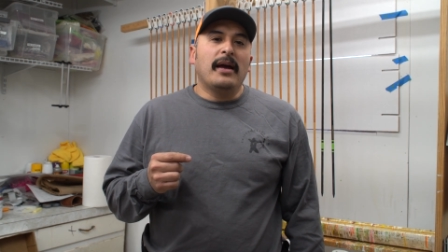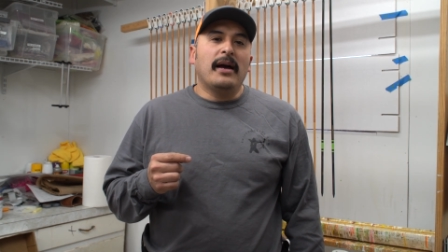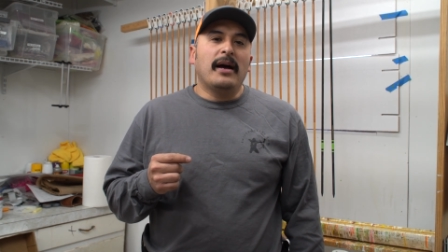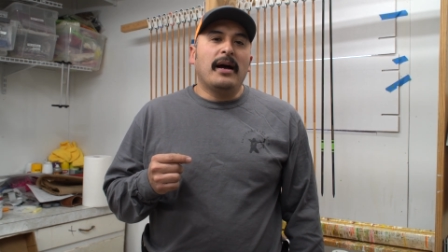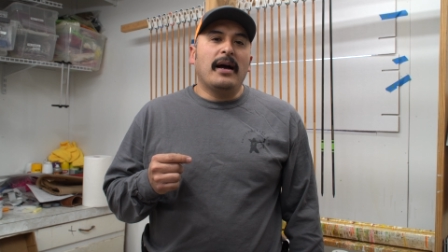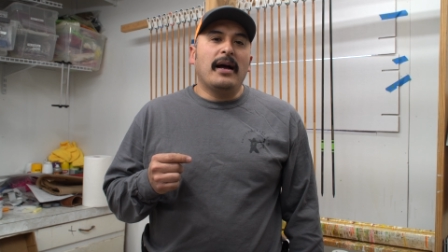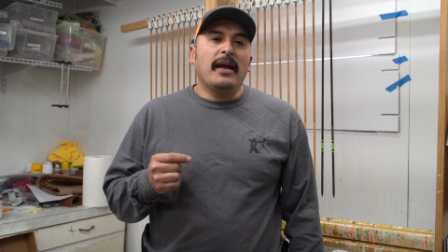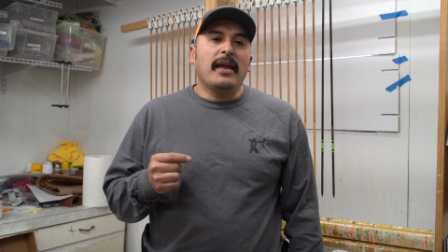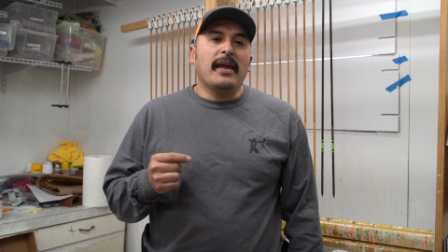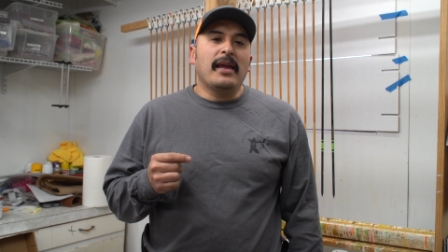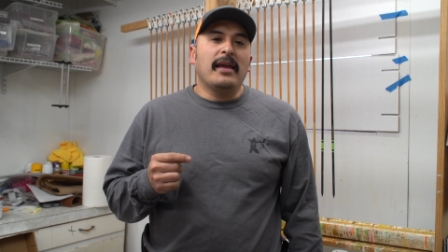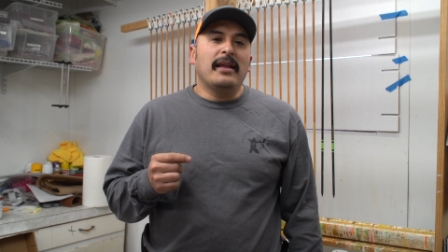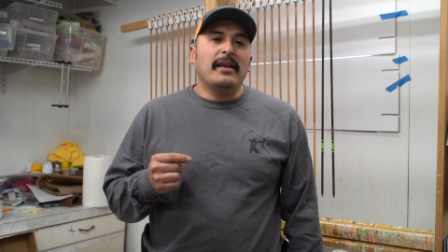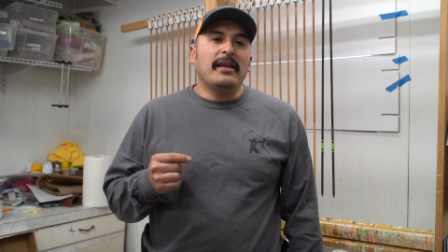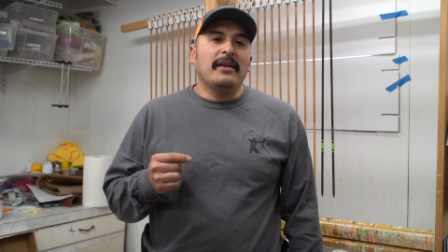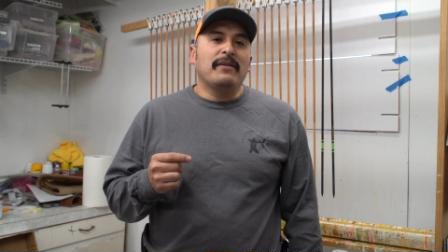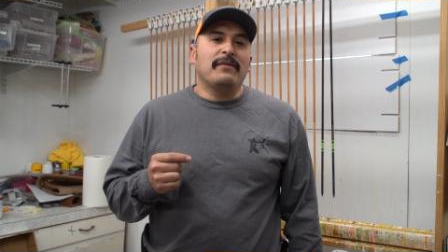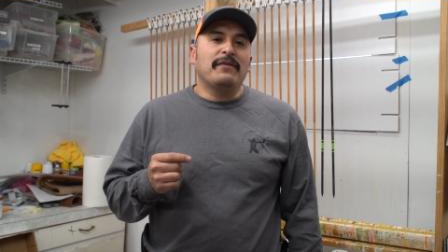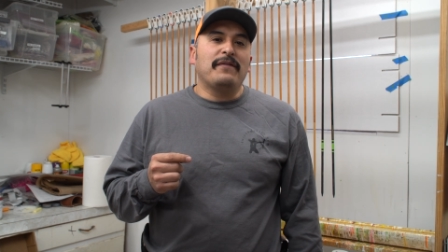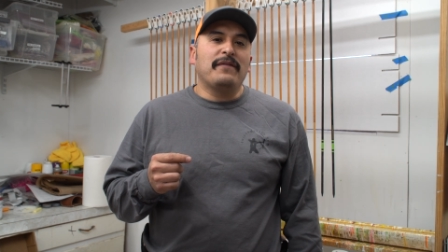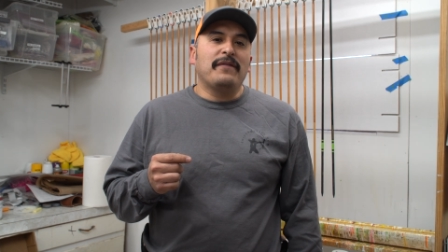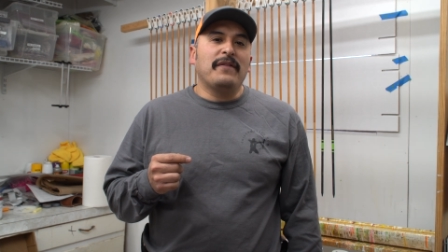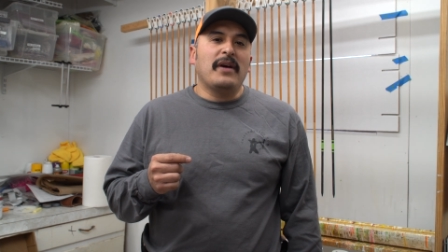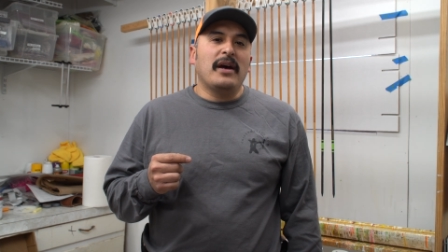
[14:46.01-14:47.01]
Uh, and
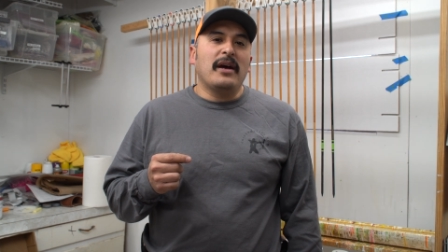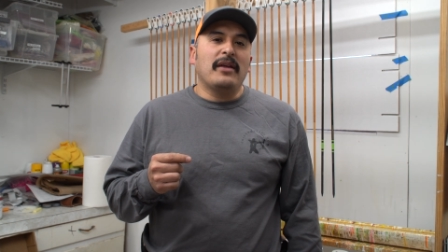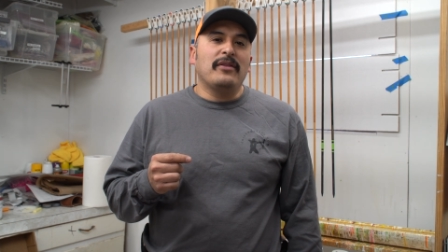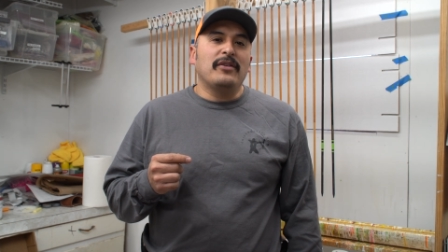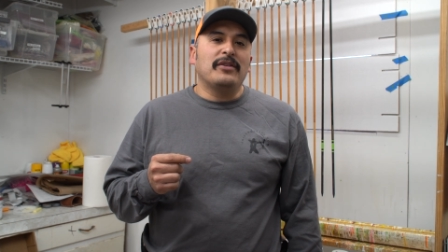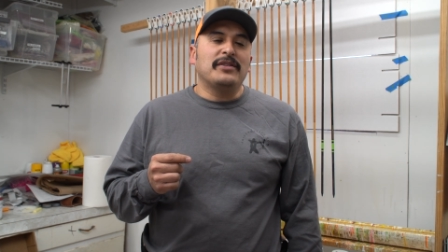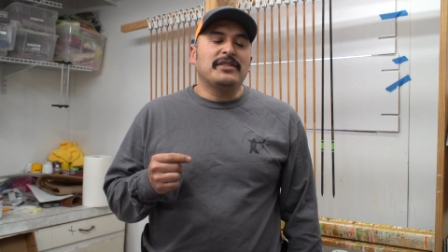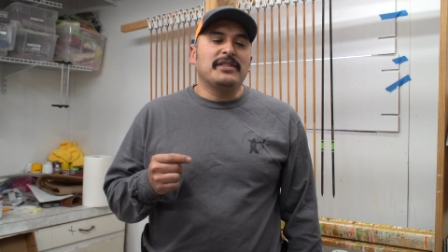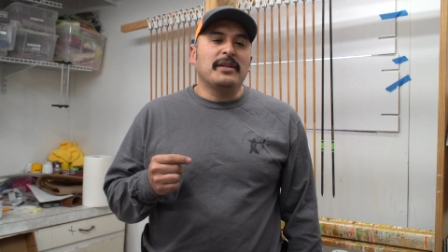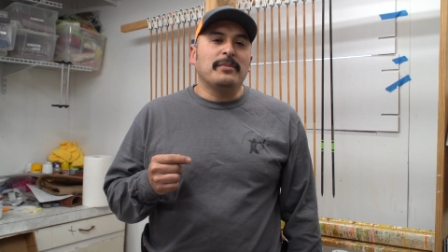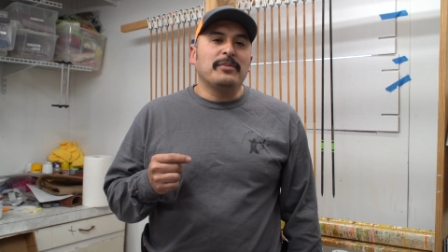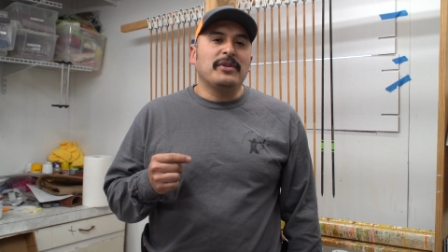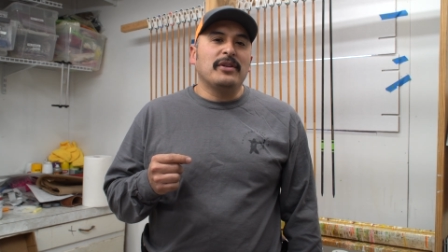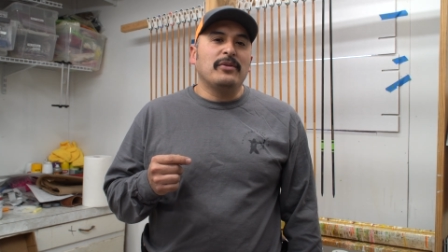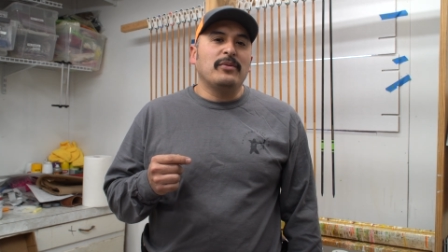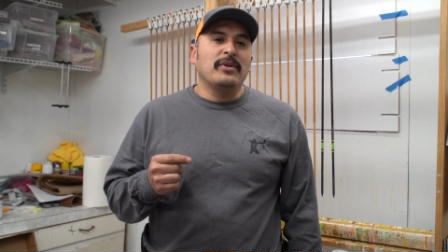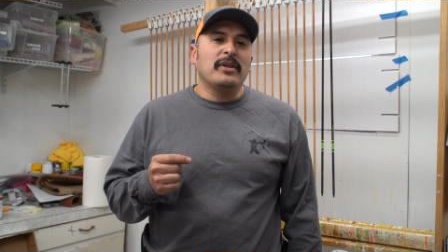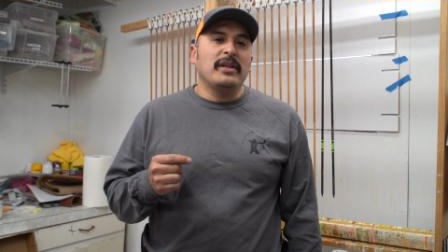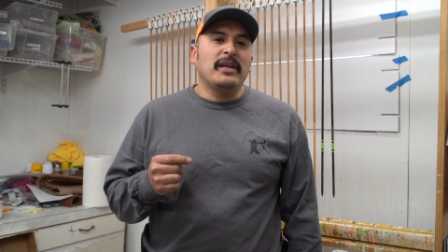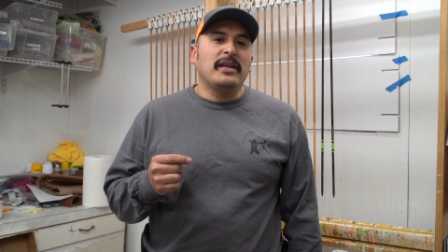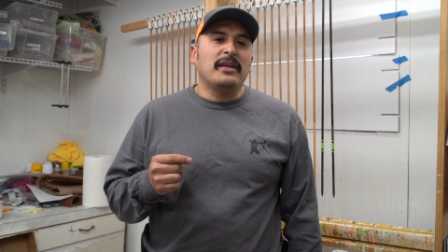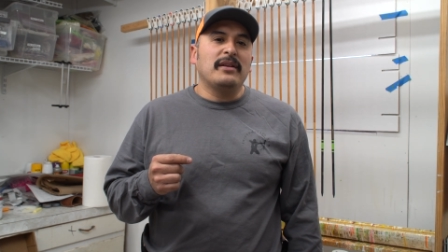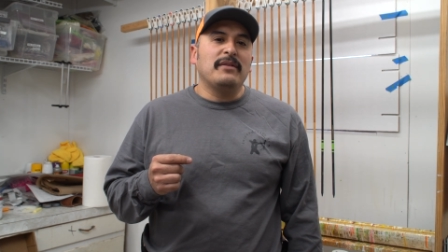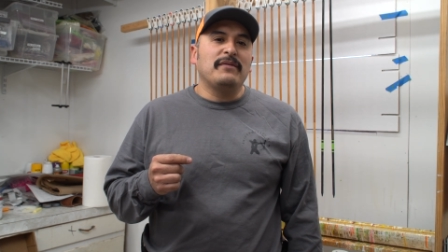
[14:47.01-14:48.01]
if uh, there's something
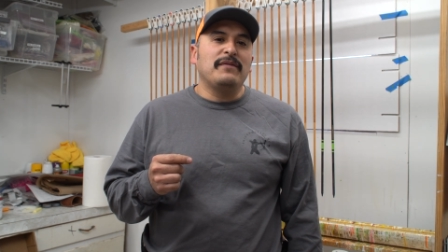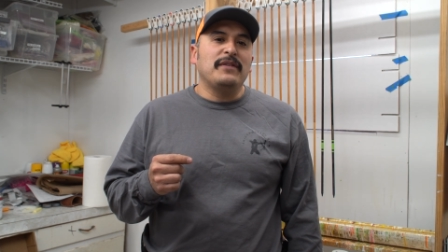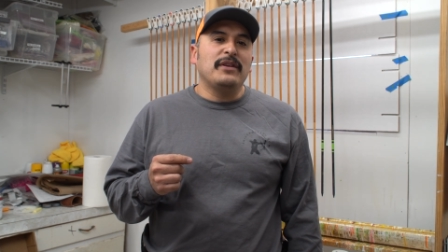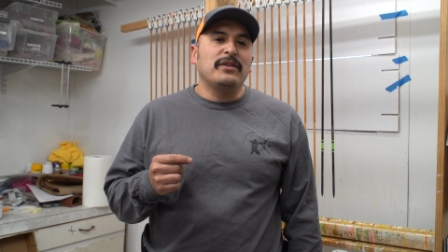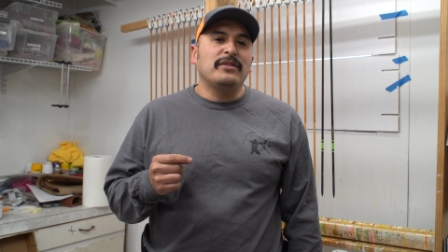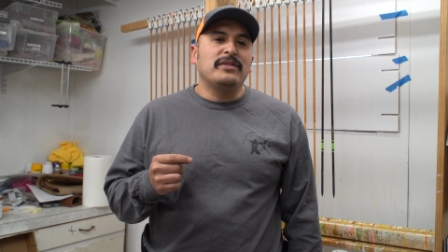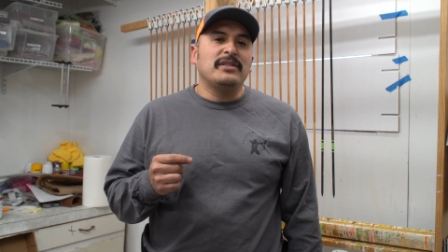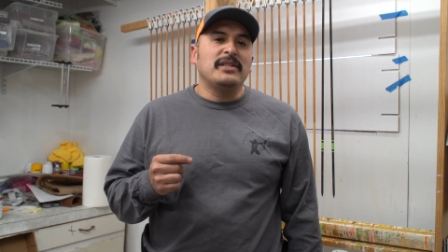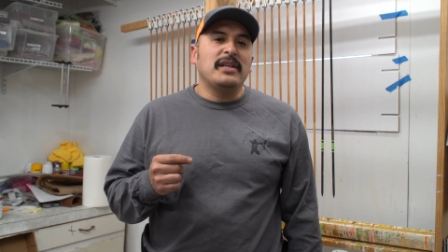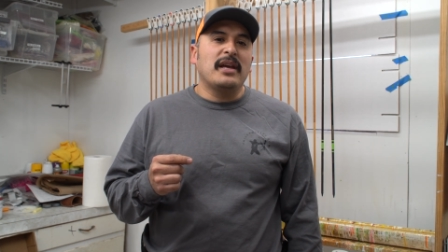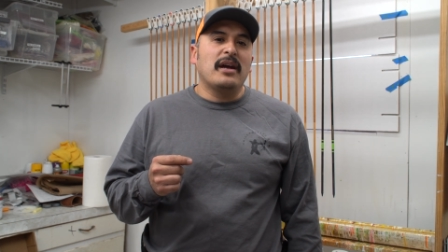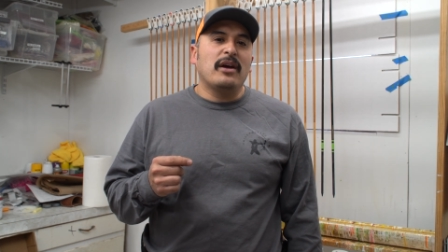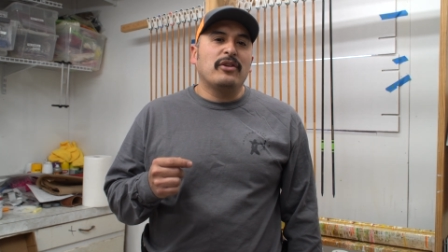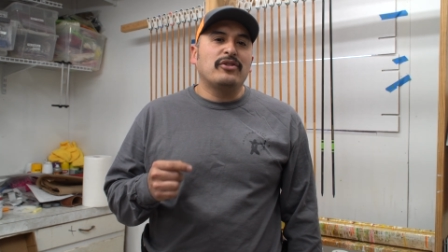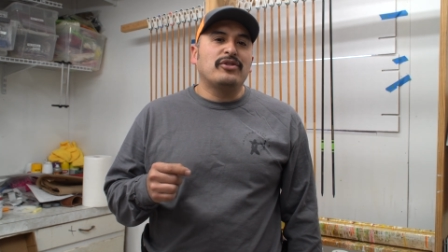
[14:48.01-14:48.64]
really confusing you,